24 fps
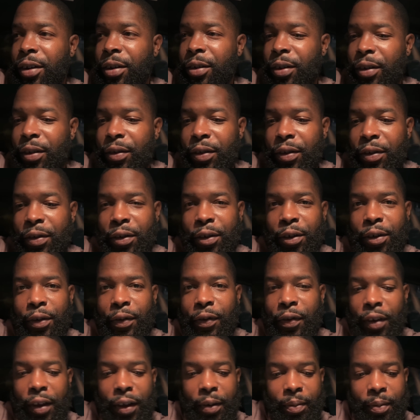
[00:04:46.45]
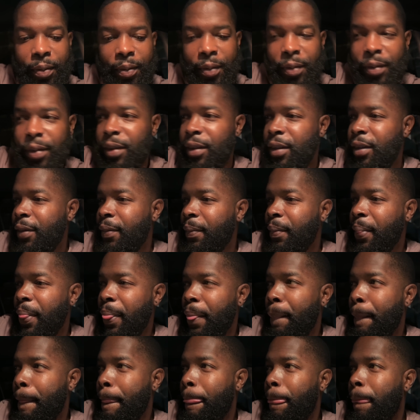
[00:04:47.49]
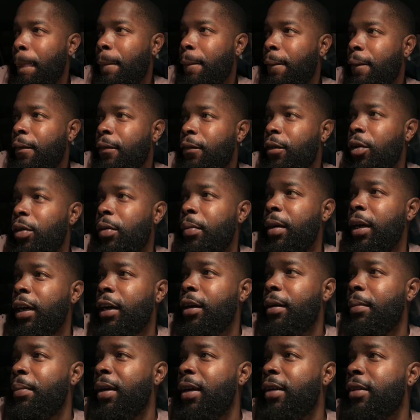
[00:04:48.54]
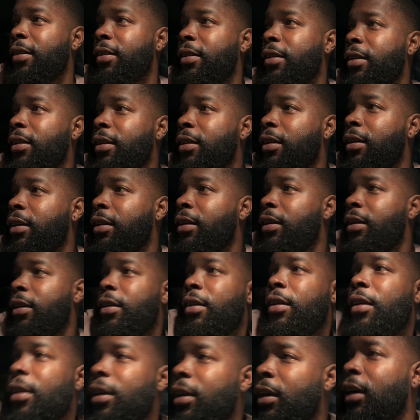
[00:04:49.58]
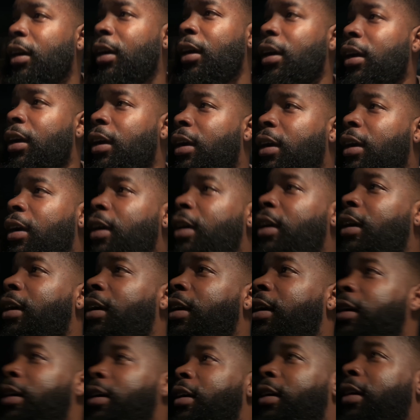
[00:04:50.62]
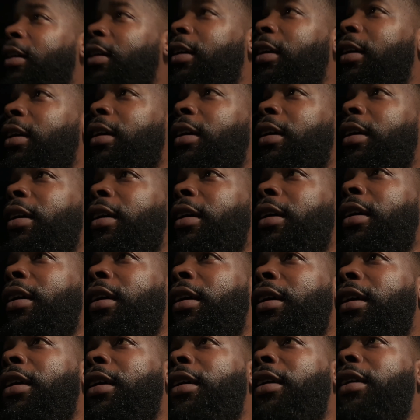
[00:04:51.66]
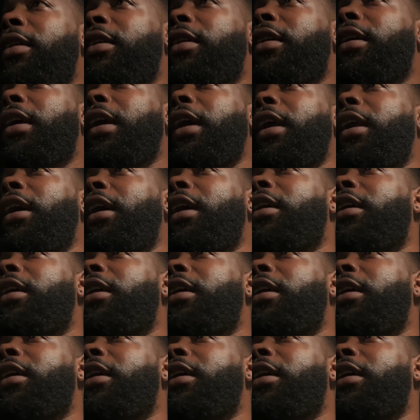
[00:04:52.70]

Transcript: quick for food for him. Don't make a mess. Huh? Can I go out? Can I